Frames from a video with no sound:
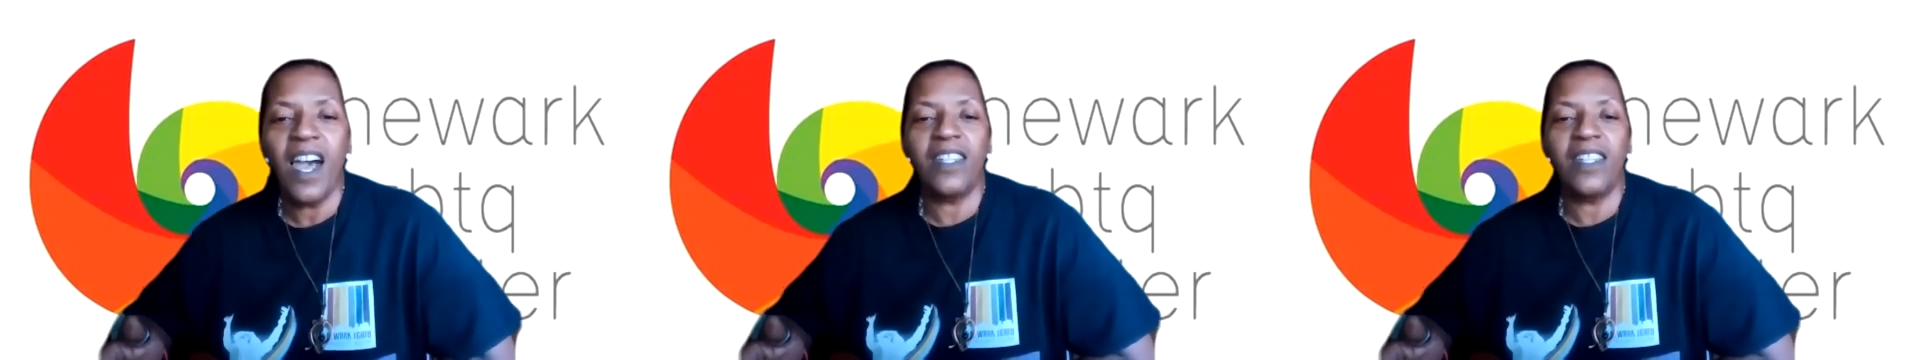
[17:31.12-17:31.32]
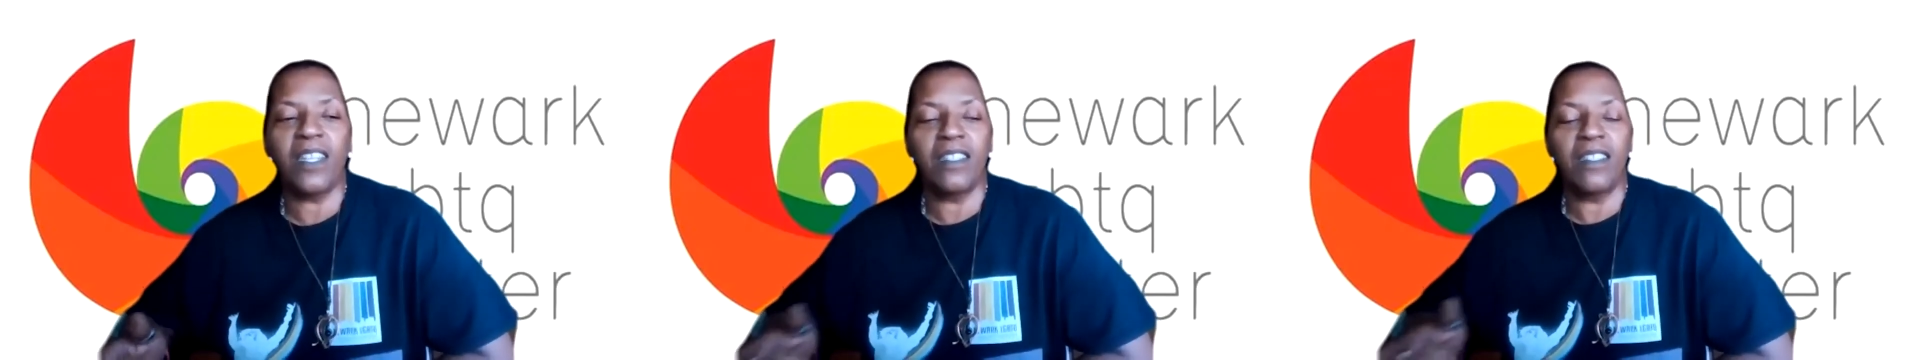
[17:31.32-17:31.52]

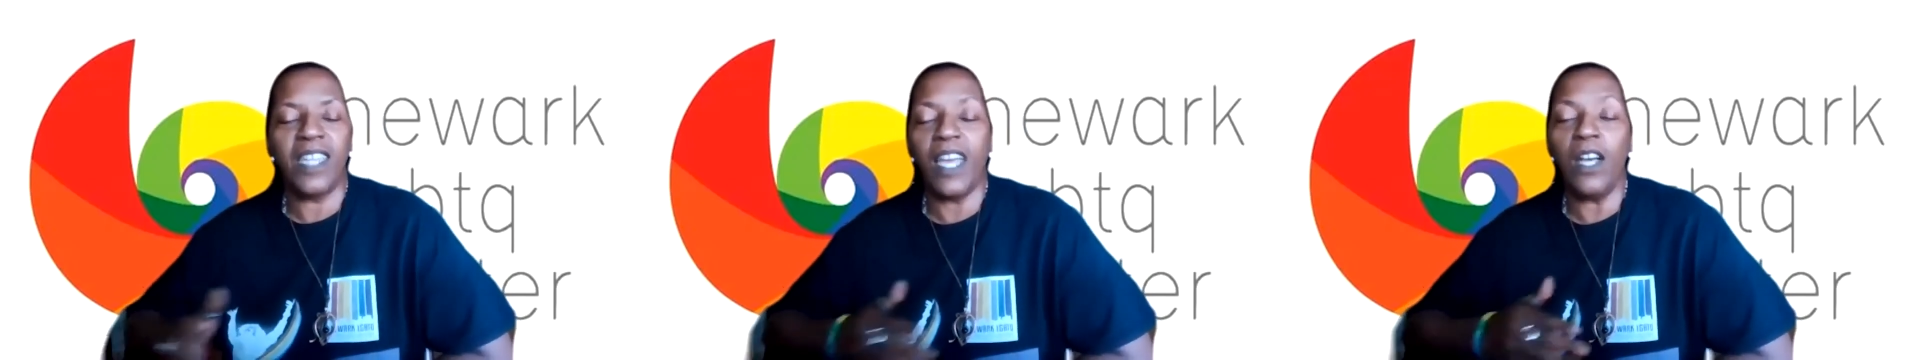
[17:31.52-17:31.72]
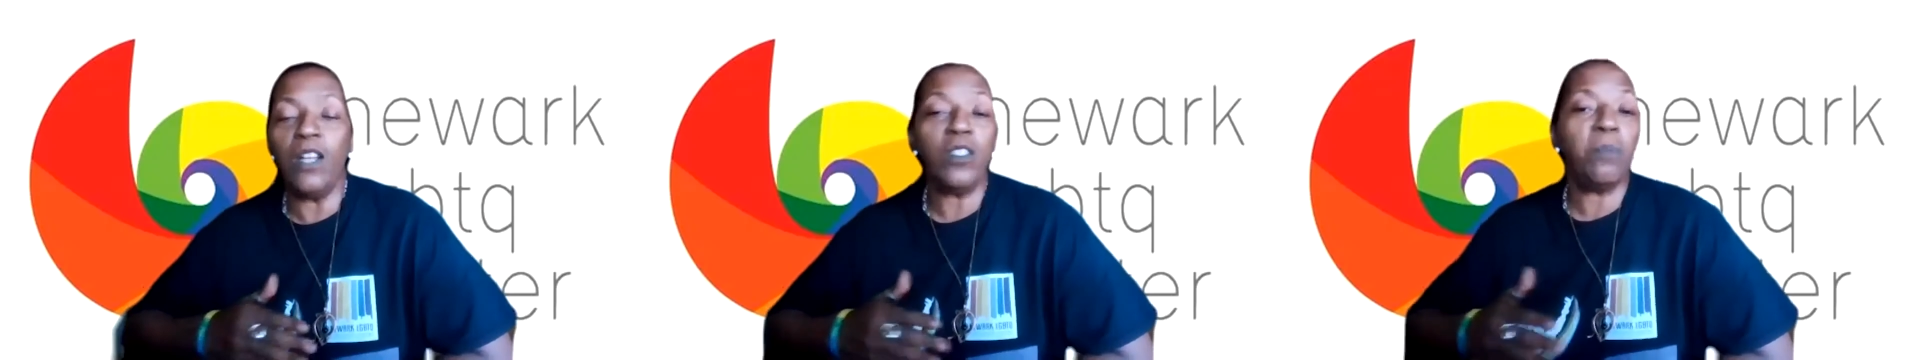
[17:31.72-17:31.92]

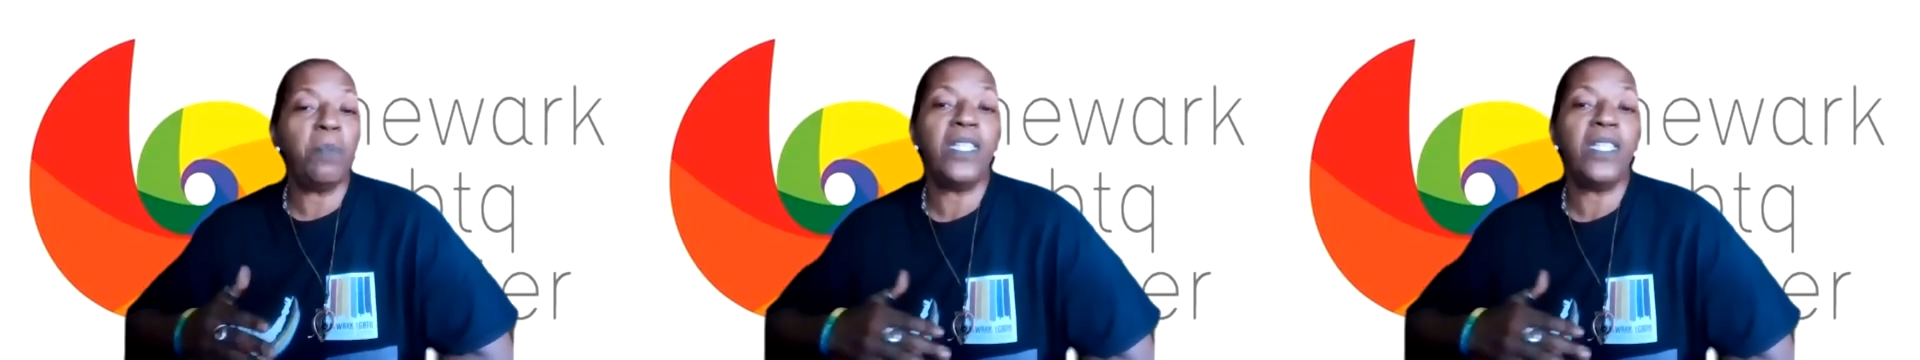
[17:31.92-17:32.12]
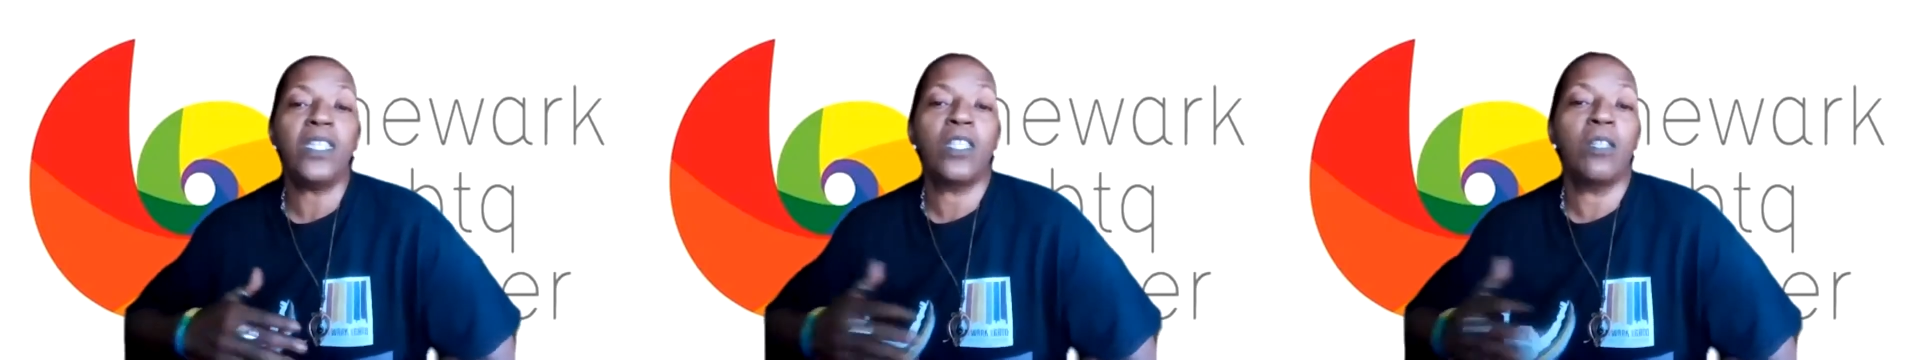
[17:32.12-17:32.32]
The
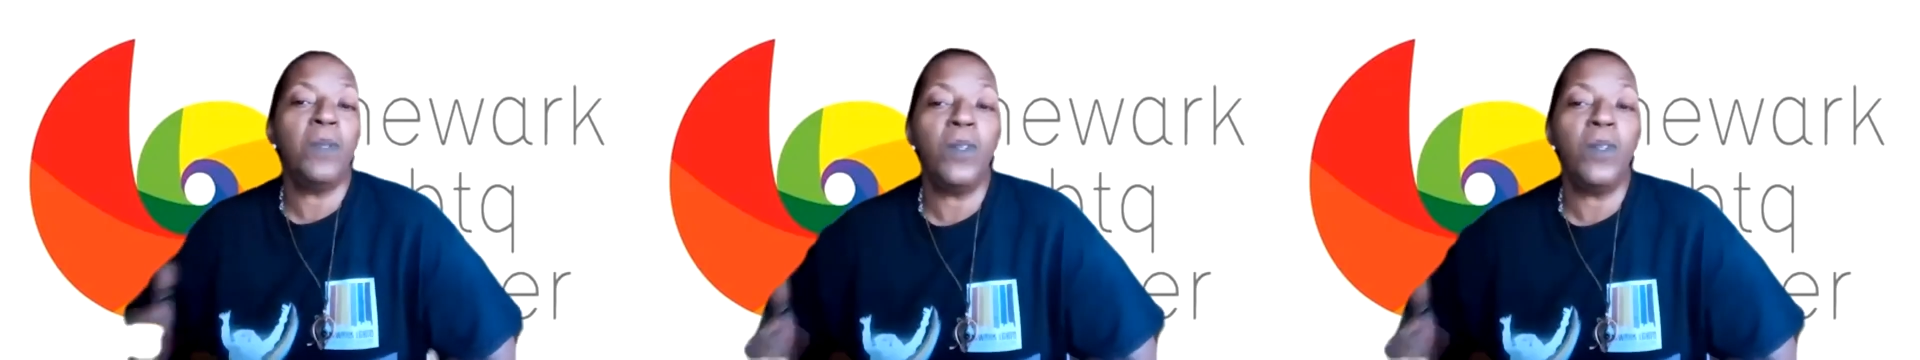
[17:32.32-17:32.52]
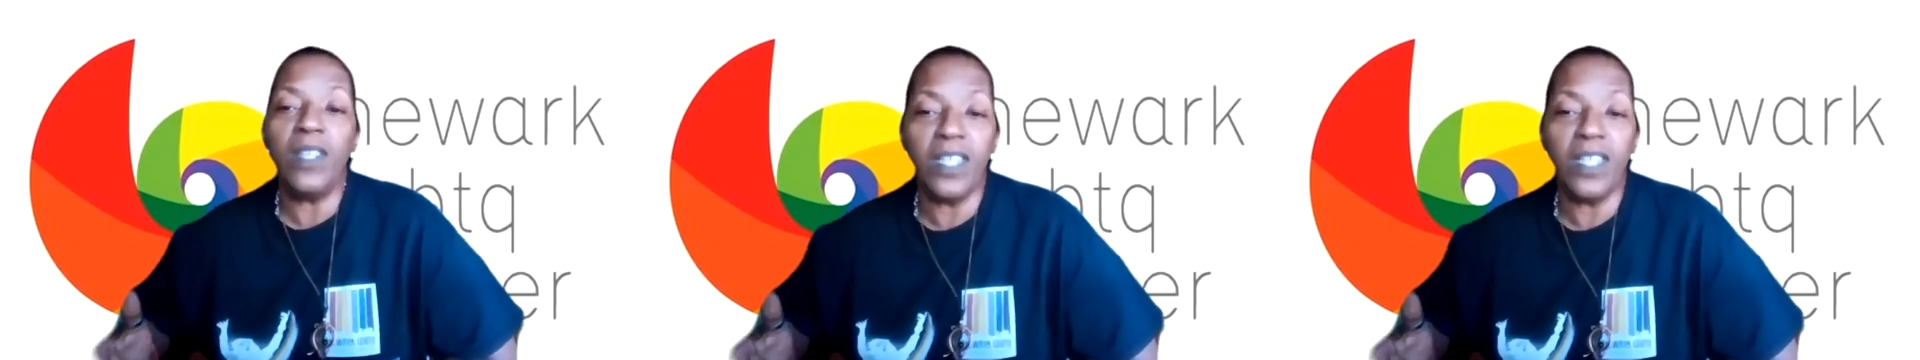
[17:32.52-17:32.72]
LGBT
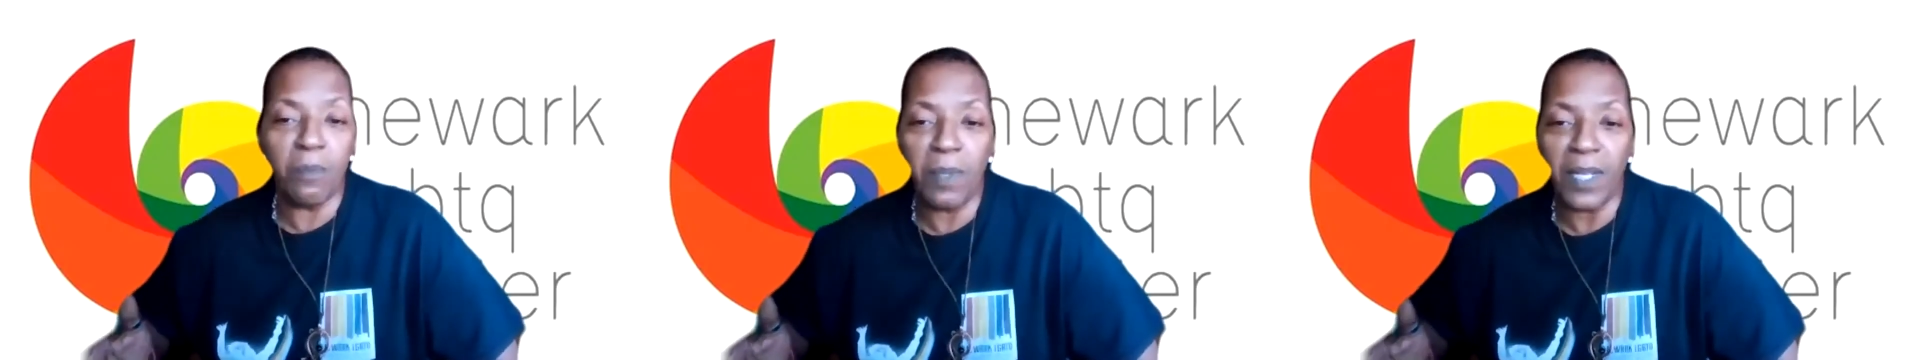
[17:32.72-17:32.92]
community is